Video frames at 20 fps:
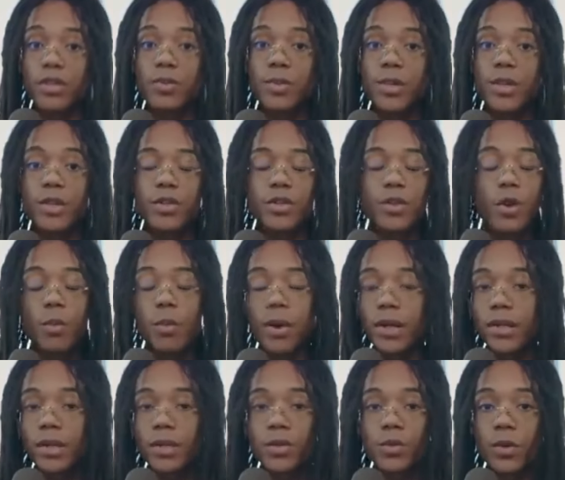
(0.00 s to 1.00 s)
Because
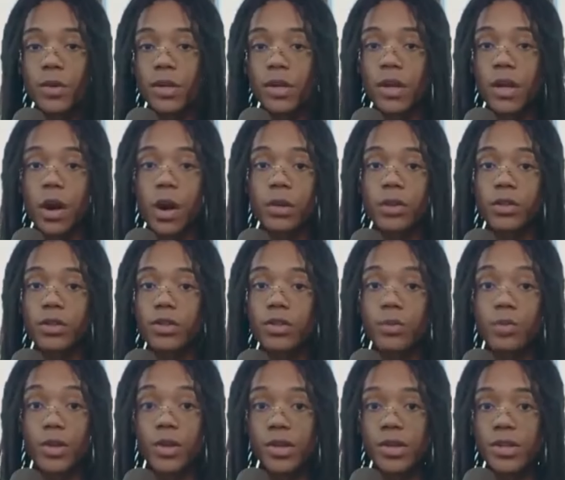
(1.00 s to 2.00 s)
nobody is working harder to
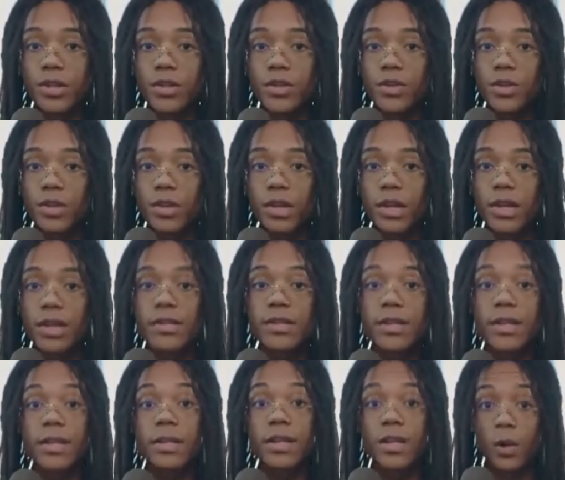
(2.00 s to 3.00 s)
bury this story
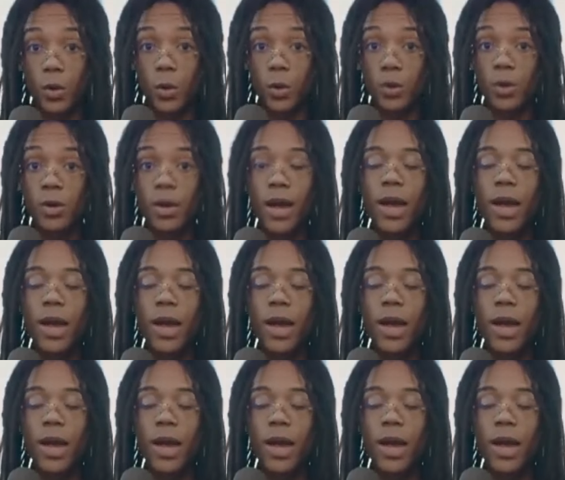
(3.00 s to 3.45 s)
than you.